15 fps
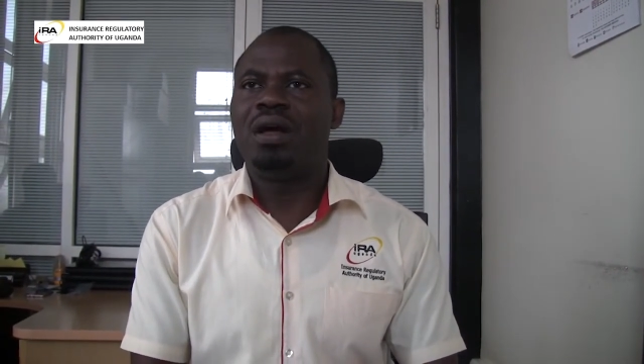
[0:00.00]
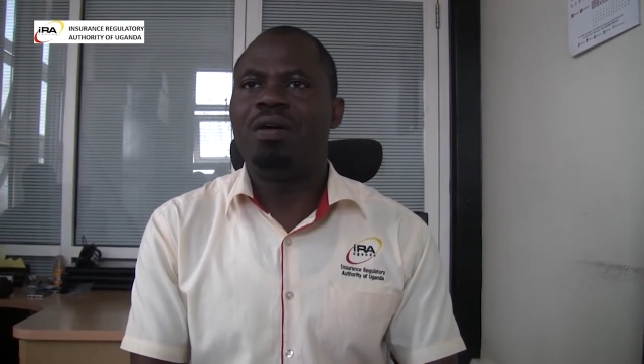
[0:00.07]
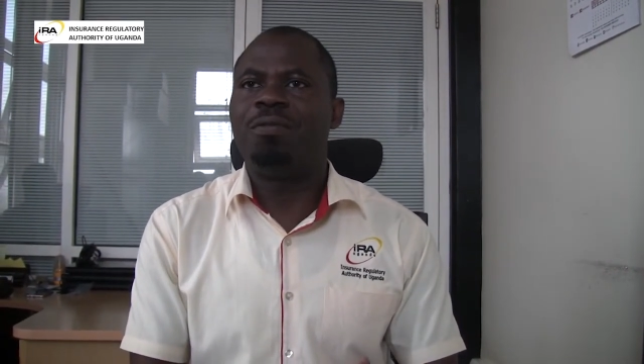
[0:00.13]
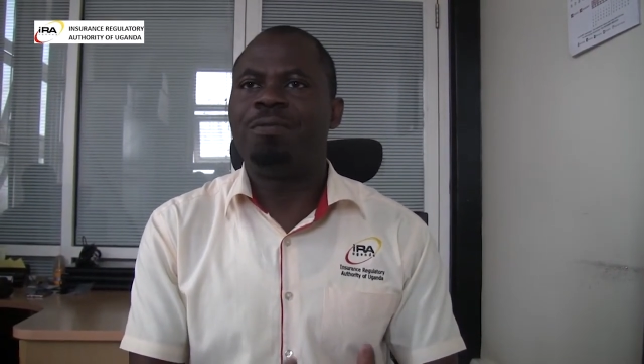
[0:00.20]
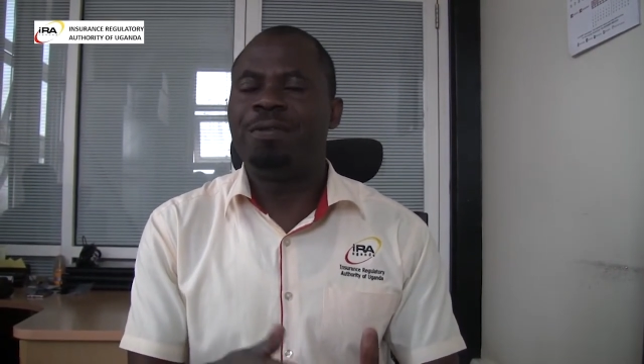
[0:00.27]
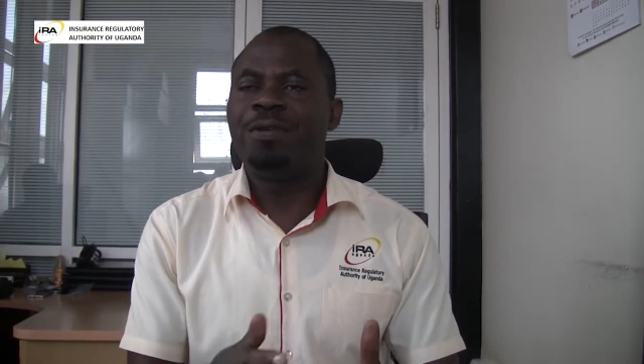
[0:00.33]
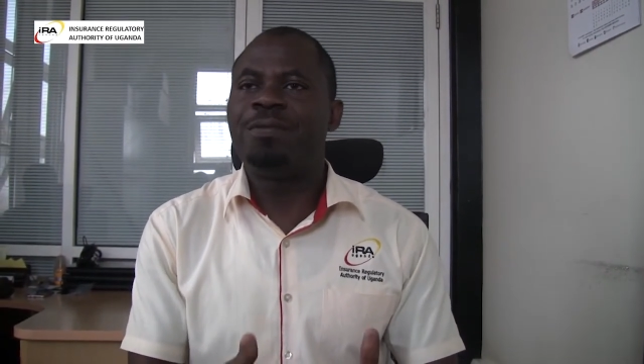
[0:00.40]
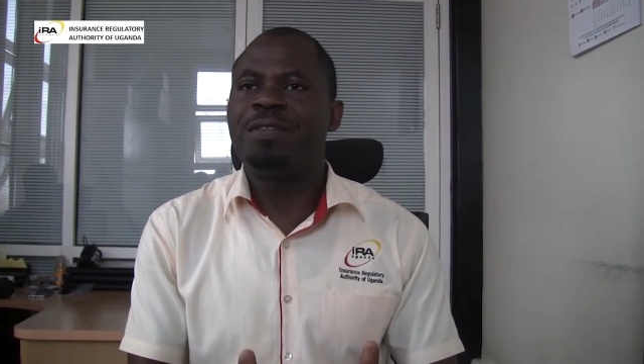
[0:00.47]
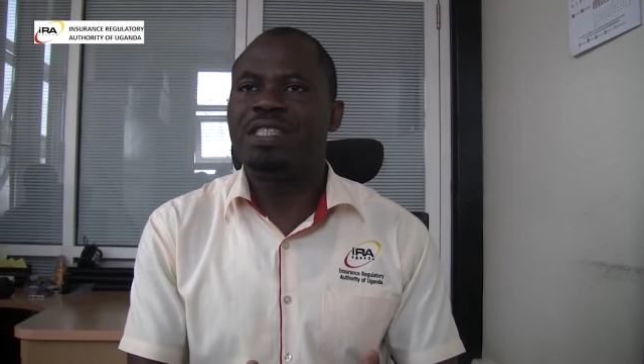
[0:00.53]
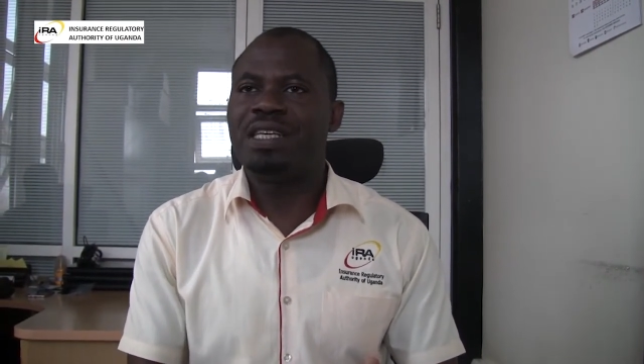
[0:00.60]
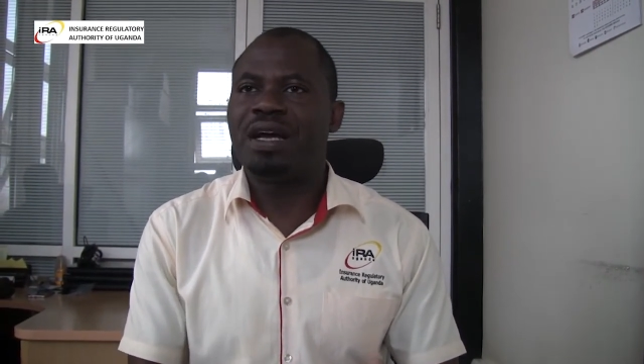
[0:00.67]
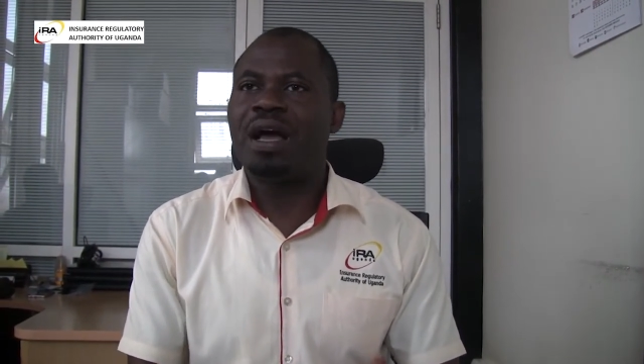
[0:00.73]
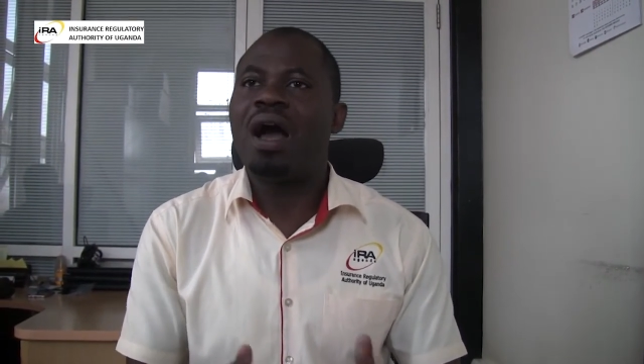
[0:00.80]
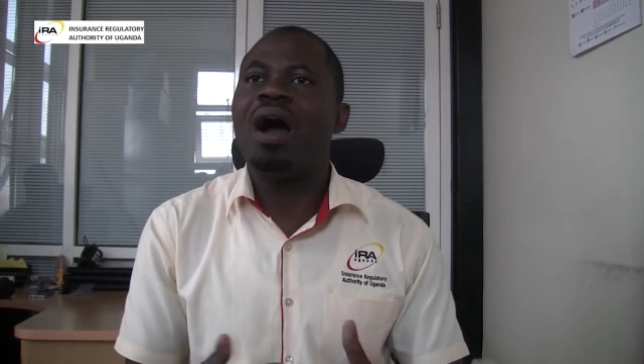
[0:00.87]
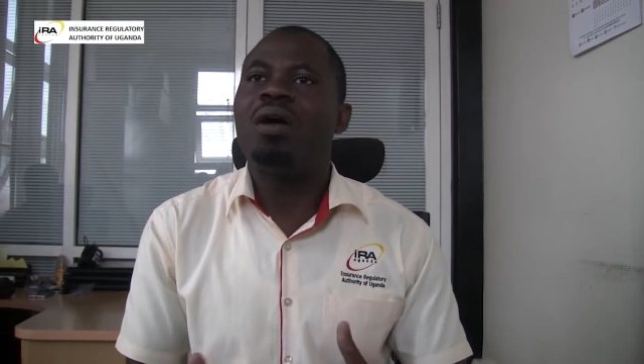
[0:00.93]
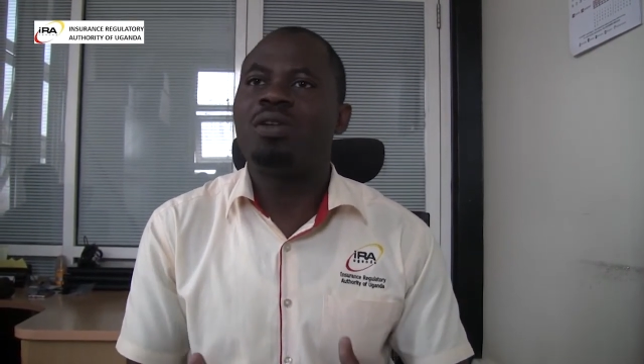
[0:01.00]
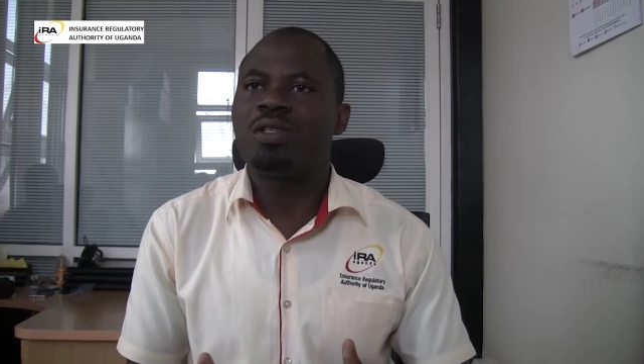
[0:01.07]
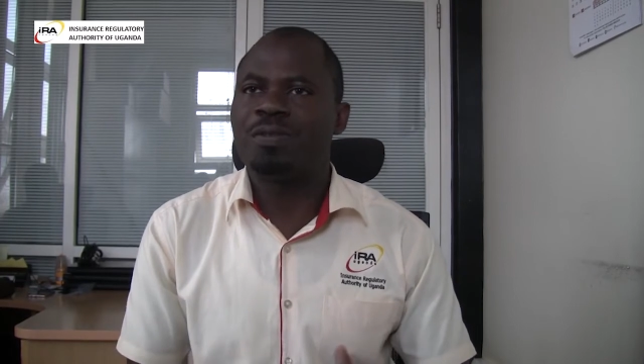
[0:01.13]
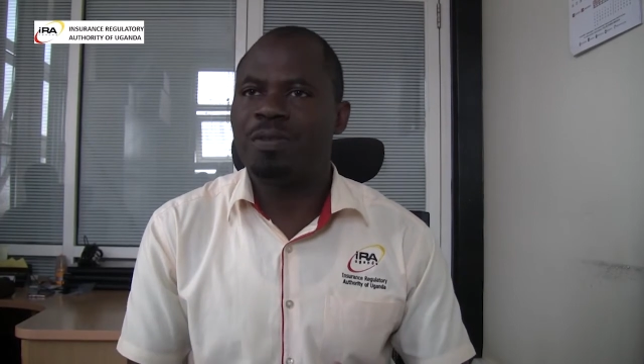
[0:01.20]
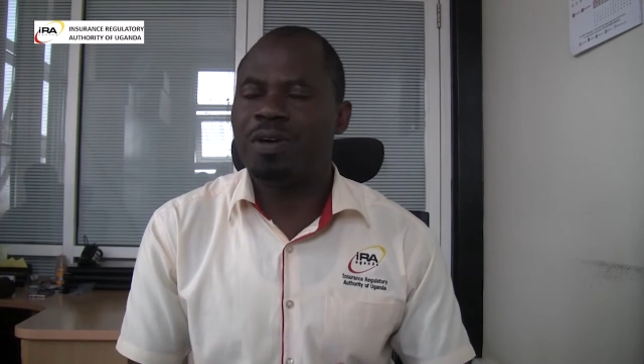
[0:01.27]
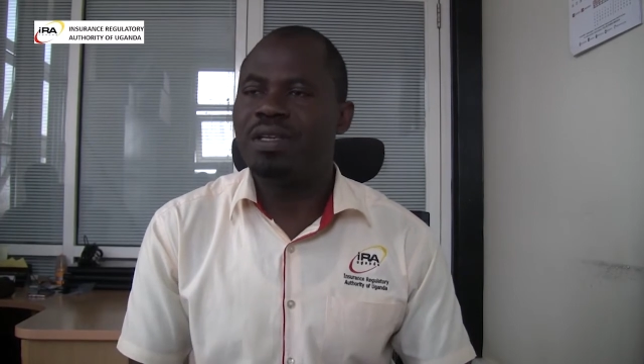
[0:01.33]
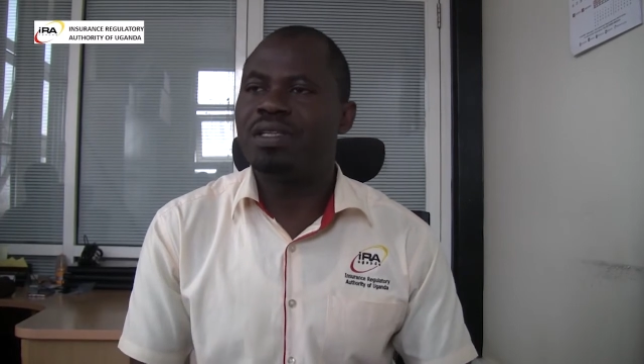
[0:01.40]
50
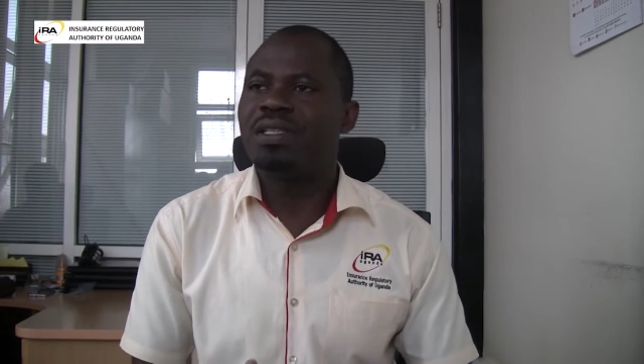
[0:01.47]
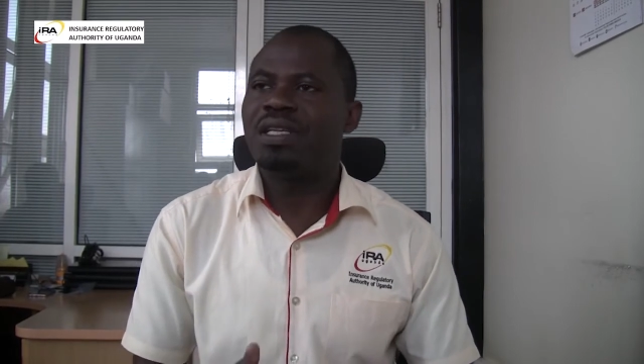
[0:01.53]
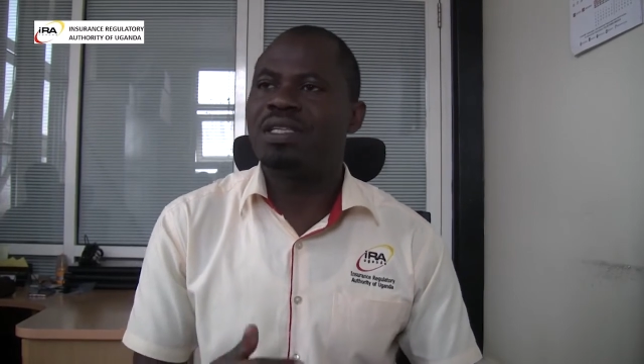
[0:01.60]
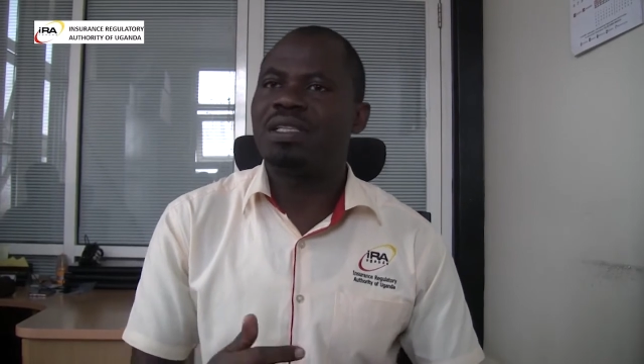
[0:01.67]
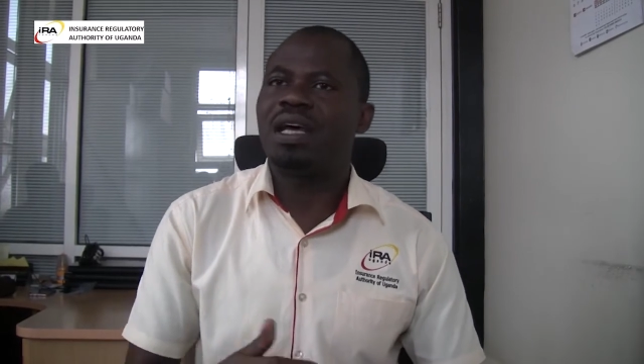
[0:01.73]
cows, for instance,